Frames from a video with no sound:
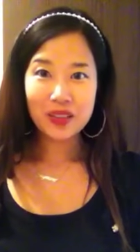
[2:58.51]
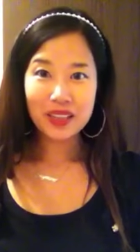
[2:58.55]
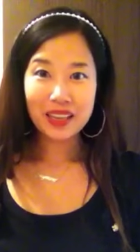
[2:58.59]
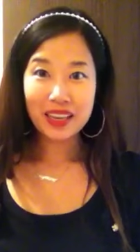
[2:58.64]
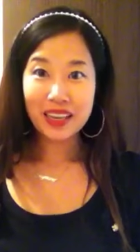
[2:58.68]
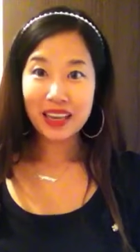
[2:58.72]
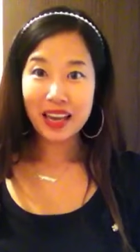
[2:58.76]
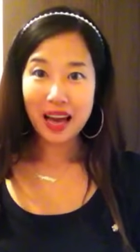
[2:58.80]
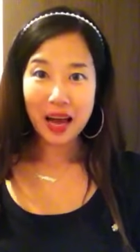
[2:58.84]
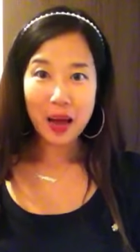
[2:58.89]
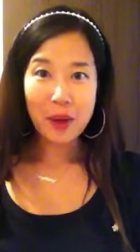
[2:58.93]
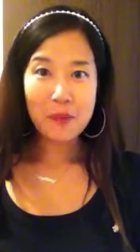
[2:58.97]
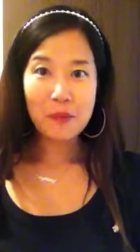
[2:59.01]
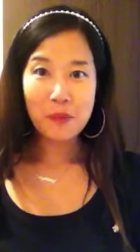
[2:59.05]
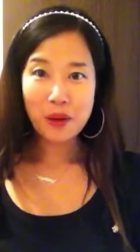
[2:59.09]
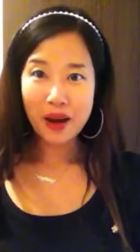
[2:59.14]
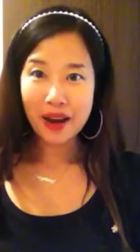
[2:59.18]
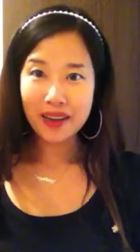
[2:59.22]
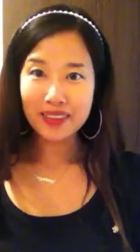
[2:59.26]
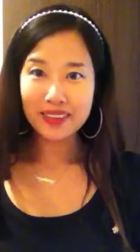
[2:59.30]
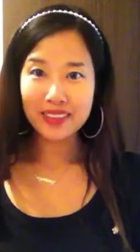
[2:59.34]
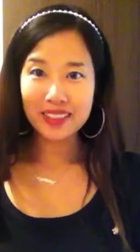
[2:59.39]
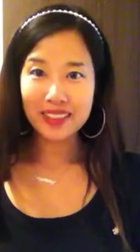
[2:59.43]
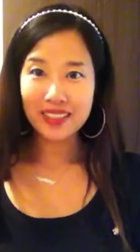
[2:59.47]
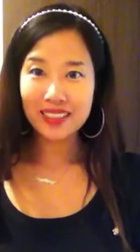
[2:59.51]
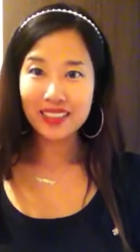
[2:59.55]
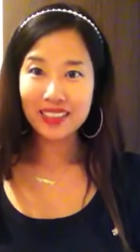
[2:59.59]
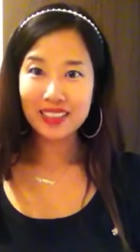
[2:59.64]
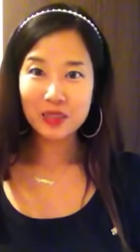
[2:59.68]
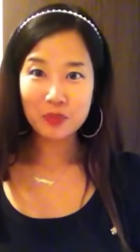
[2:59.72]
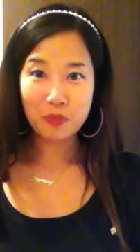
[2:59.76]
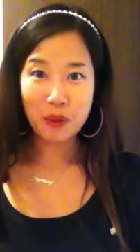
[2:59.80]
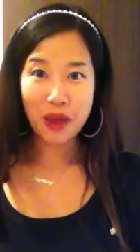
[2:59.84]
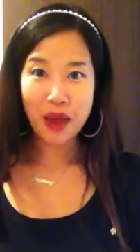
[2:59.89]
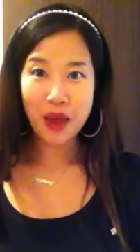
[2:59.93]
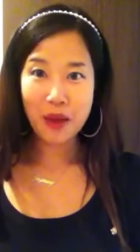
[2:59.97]
like I bought
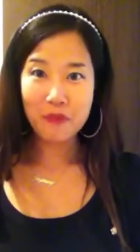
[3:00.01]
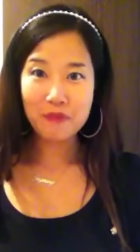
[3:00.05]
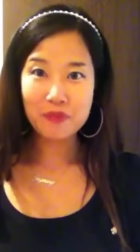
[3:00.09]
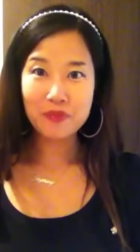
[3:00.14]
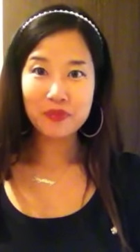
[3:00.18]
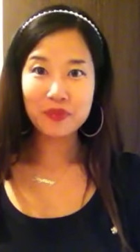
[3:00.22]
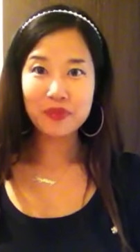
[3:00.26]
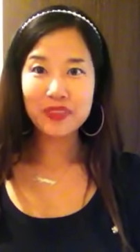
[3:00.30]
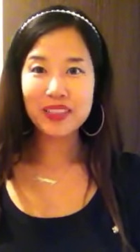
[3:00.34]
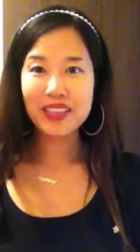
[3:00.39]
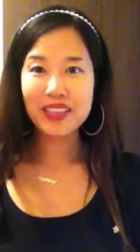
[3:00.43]
spam,